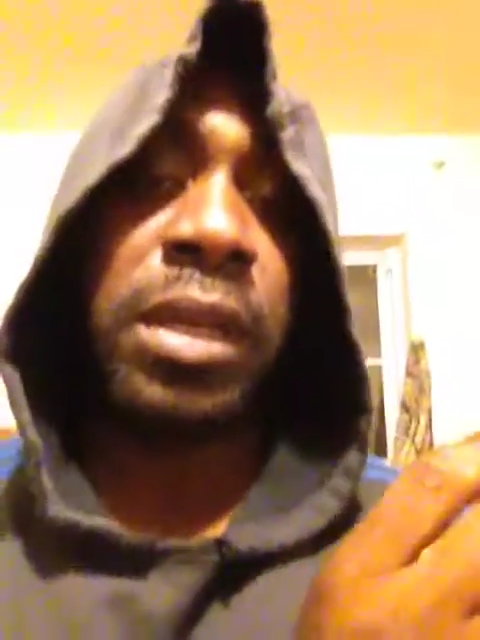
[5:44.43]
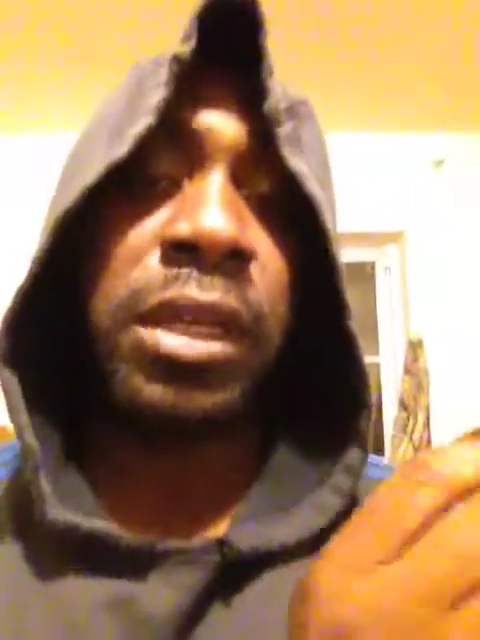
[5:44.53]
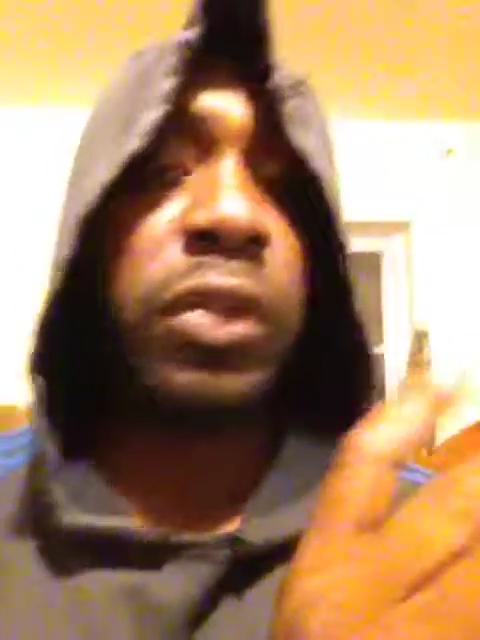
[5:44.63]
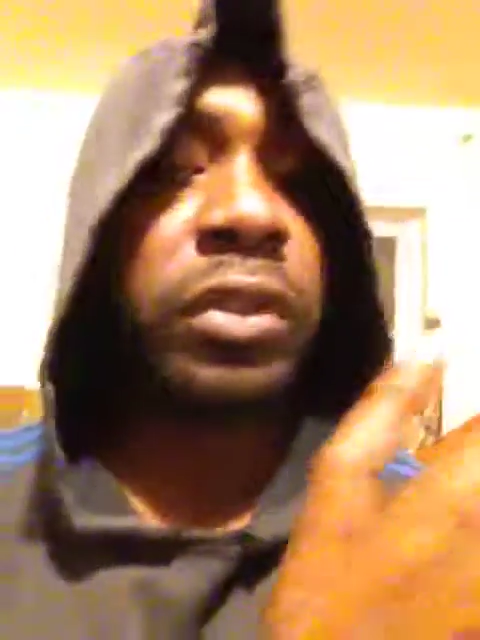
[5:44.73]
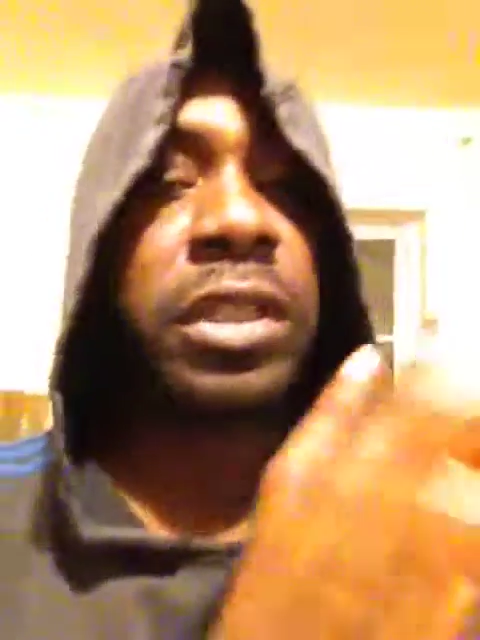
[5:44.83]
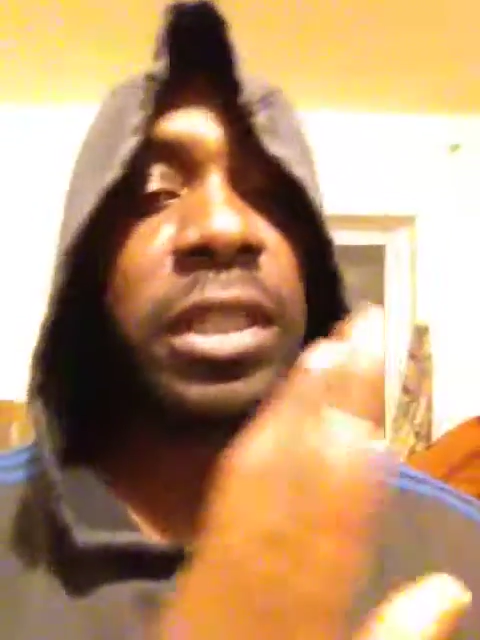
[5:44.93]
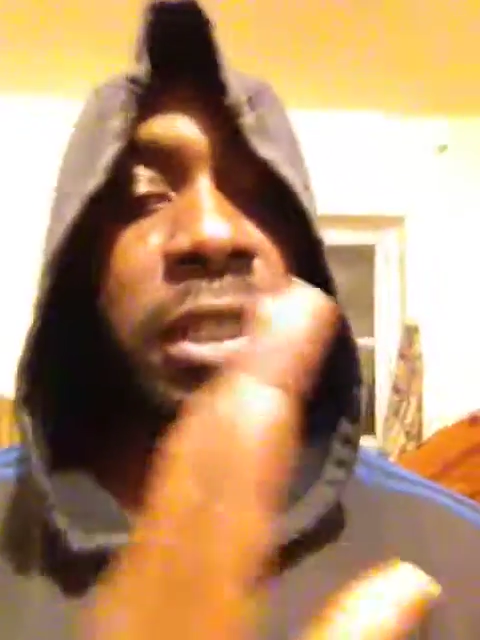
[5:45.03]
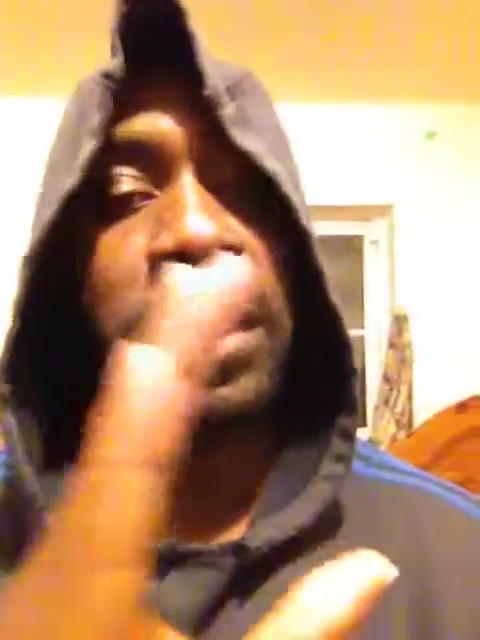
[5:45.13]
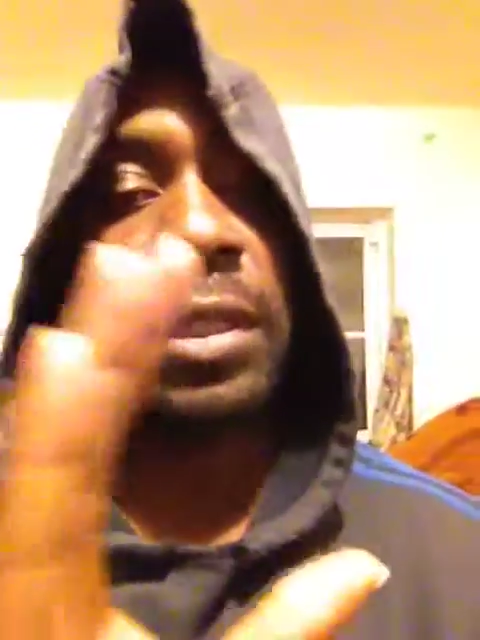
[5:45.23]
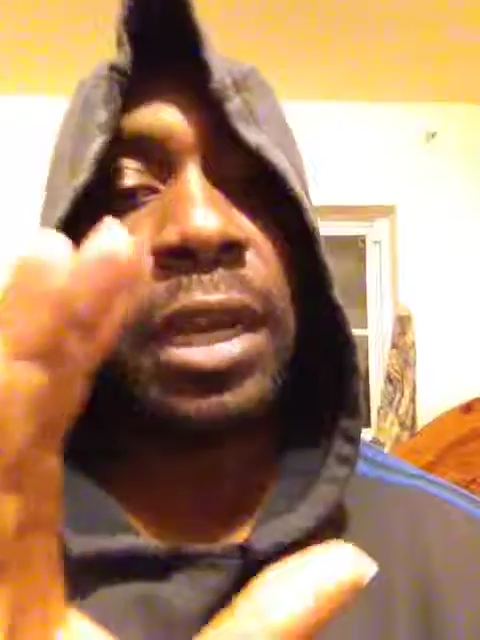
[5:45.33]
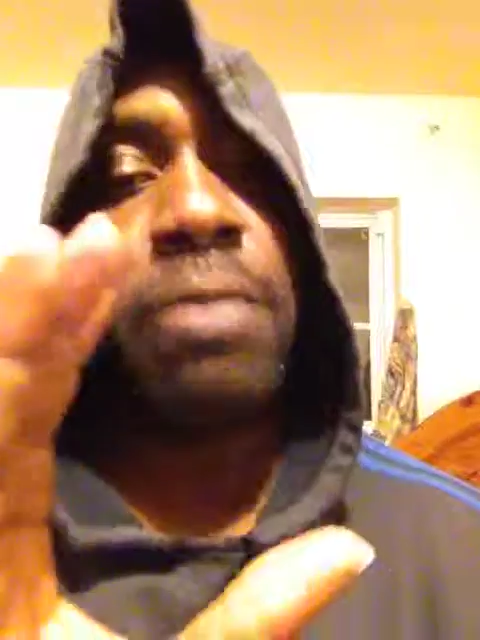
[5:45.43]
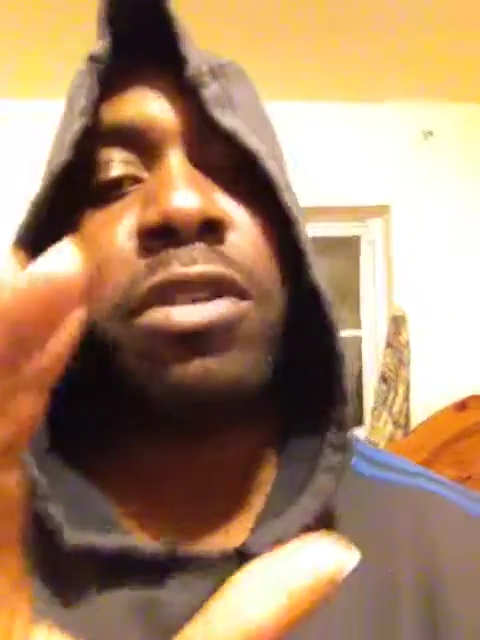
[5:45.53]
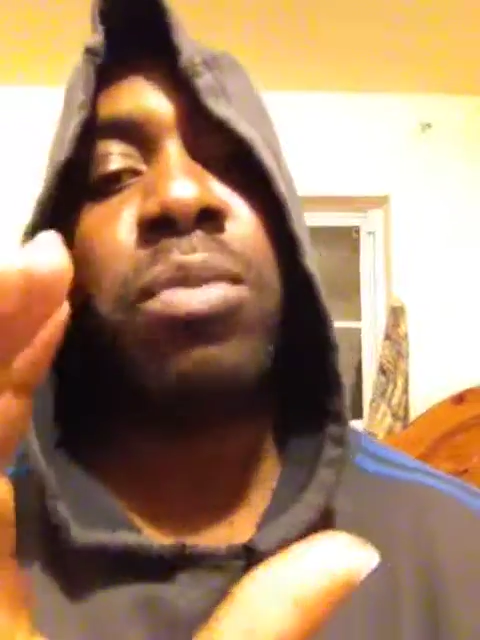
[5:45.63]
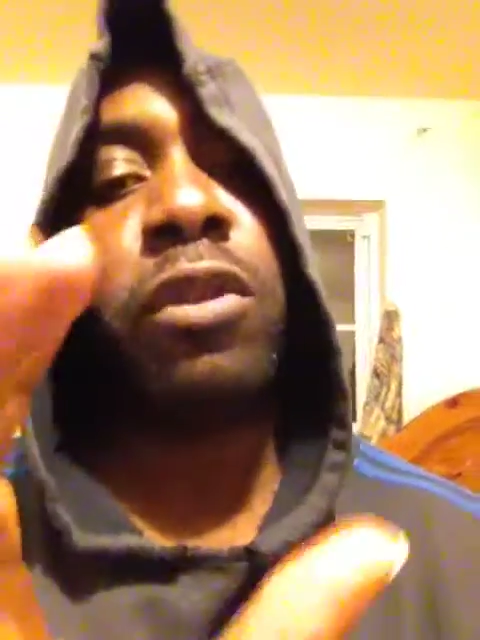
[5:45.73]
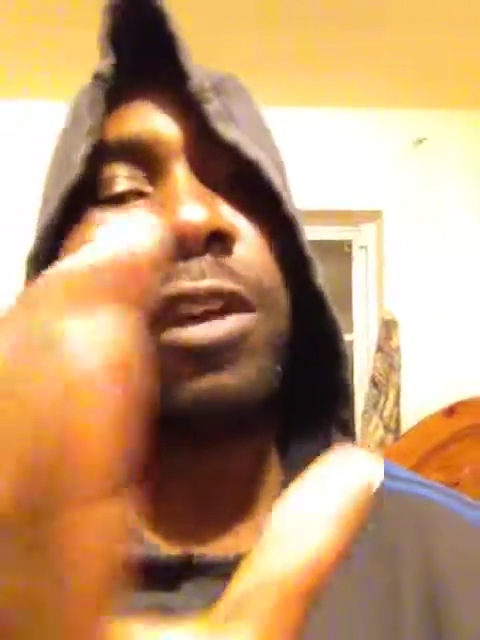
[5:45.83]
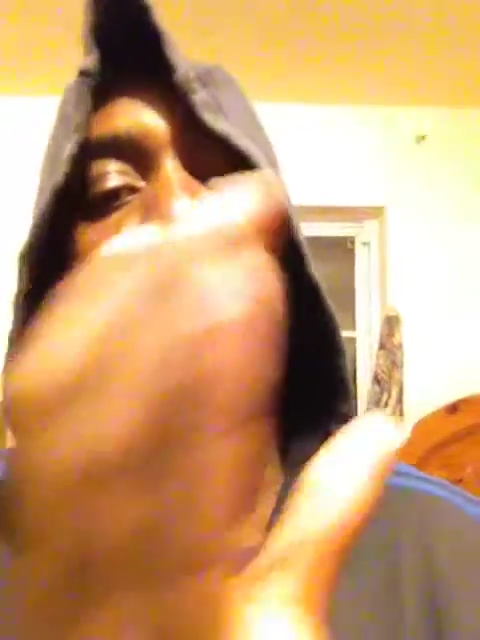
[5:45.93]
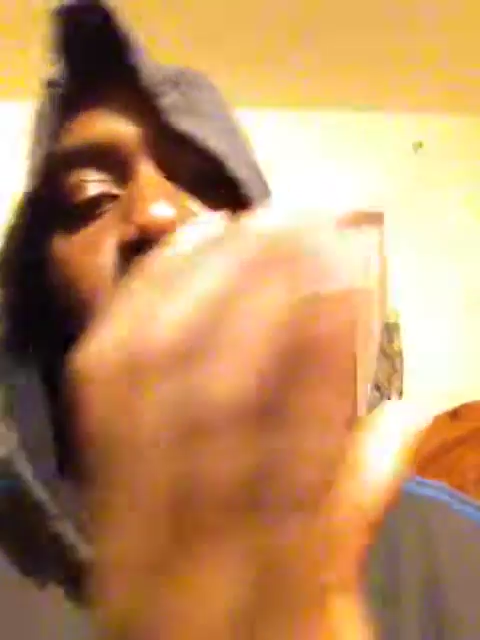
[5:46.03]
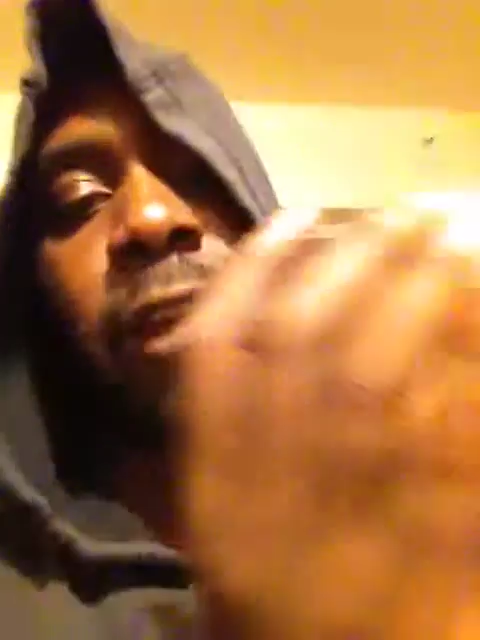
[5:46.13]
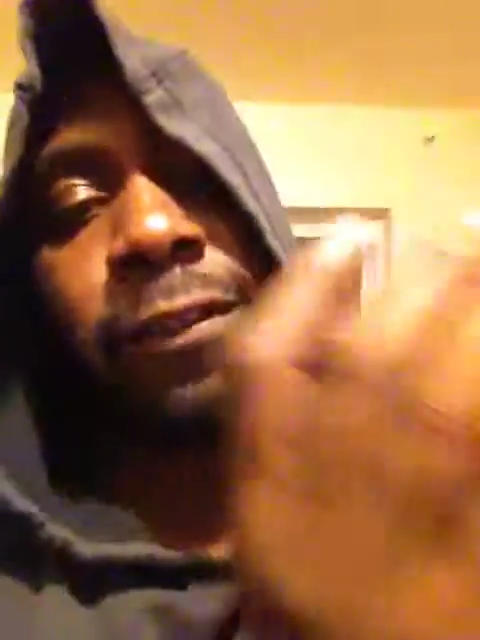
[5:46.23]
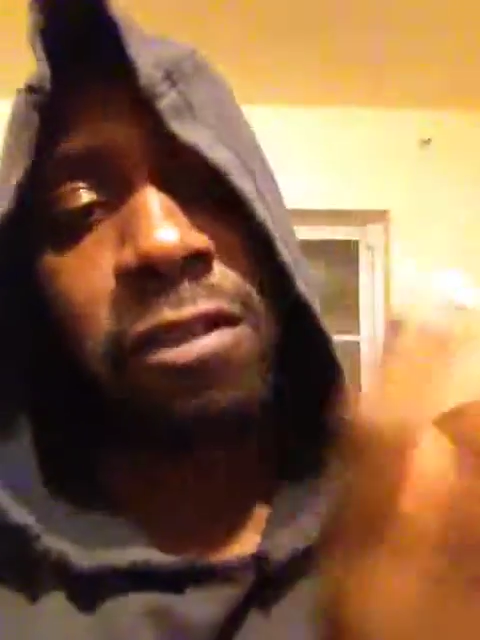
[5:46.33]
You see the camera move
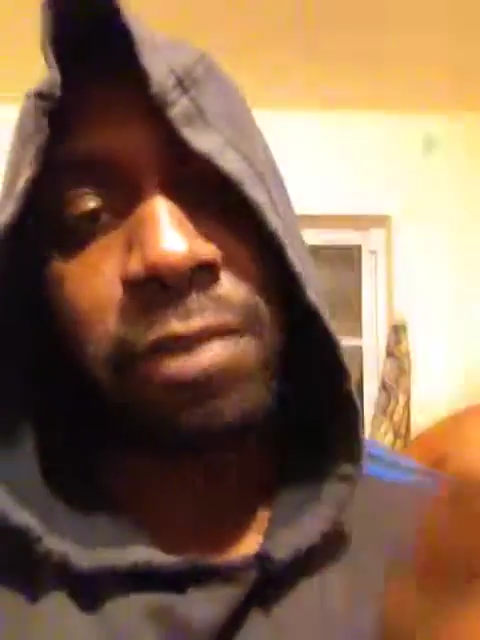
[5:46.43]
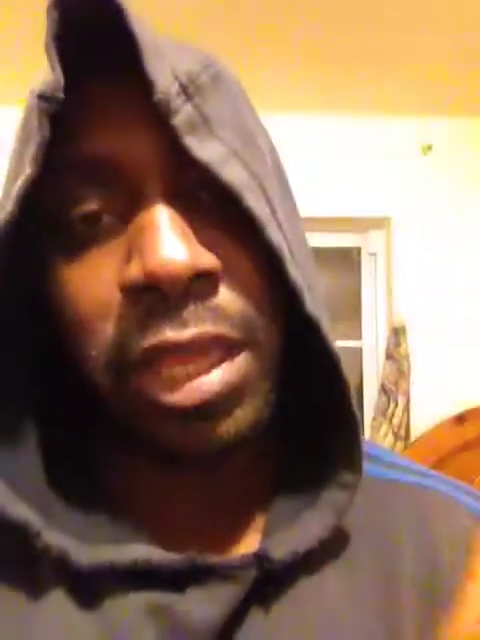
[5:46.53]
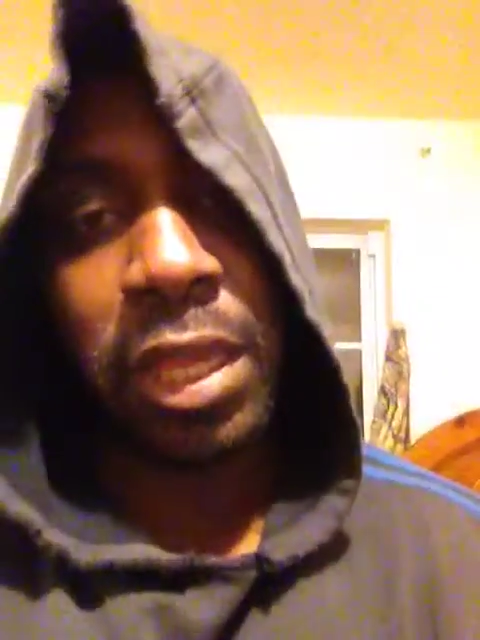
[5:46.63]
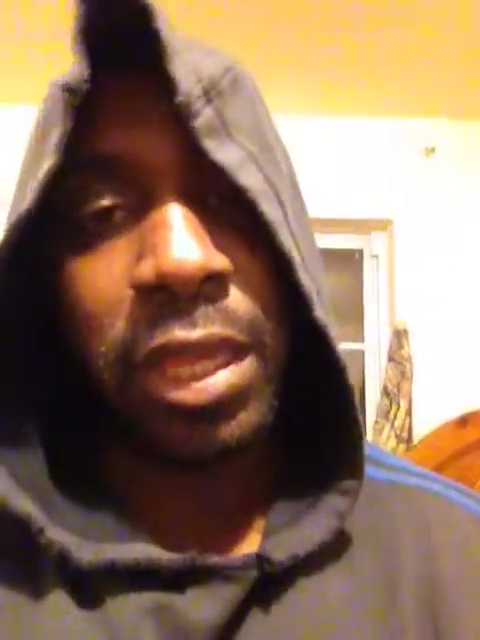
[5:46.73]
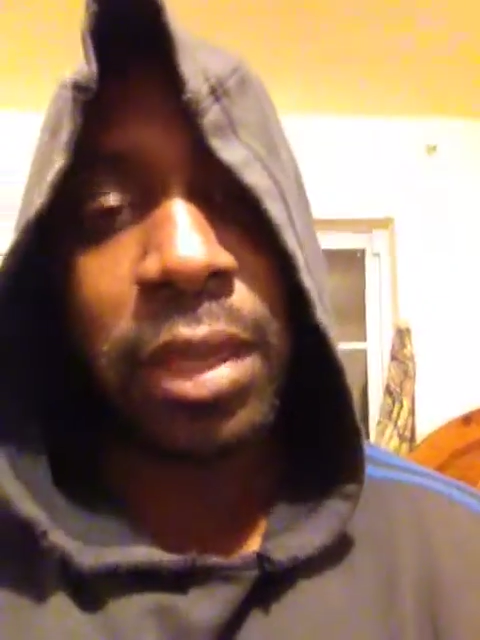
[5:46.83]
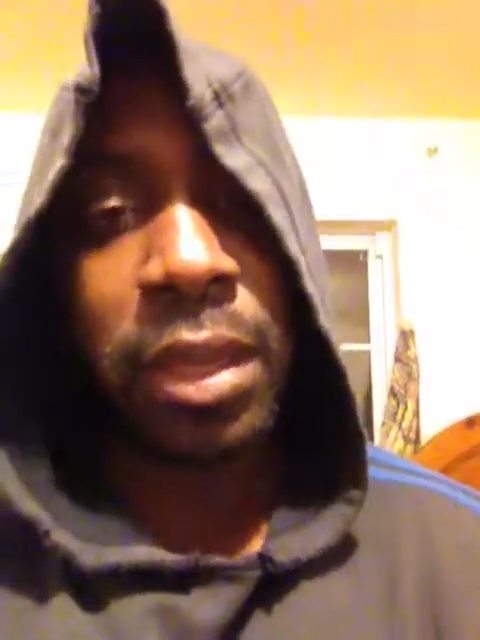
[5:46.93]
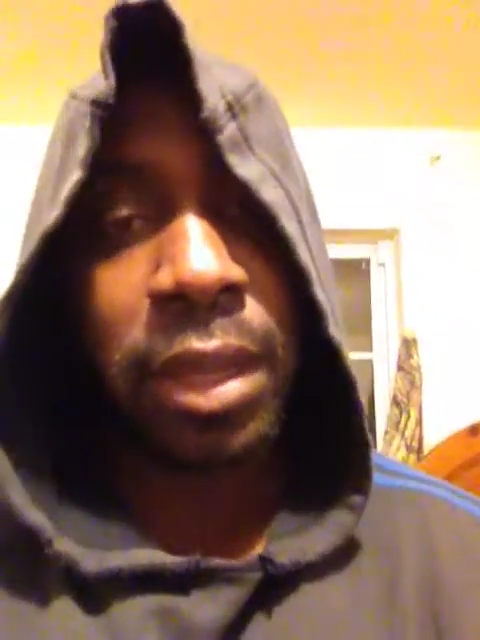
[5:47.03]
away from the